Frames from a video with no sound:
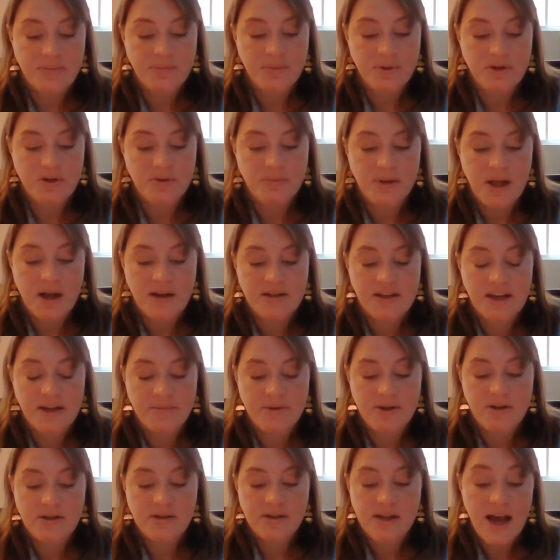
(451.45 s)
butcher block
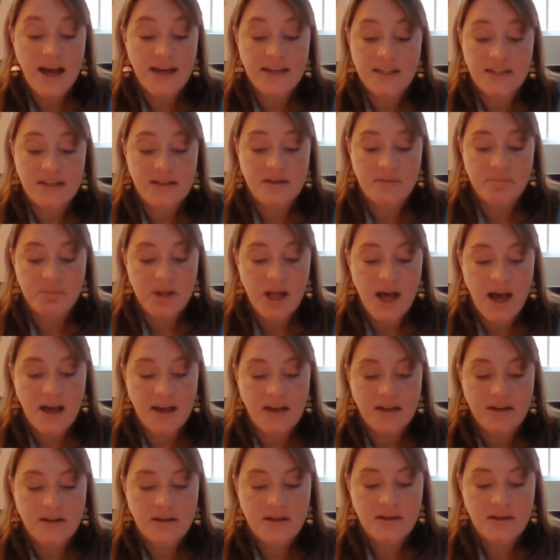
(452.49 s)
table. "I didn't apply."